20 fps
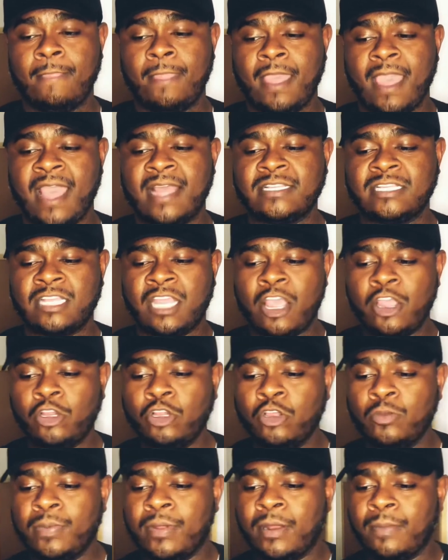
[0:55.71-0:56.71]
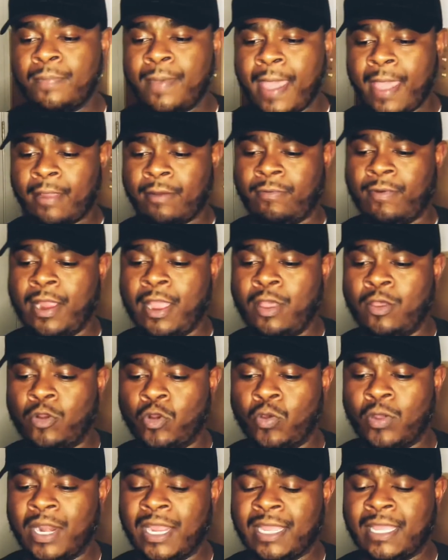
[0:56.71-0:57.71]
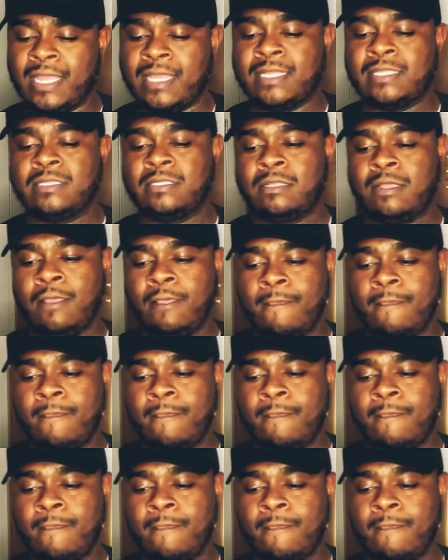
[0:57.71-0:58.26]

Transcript: And to give you a little bit of background on, I guess,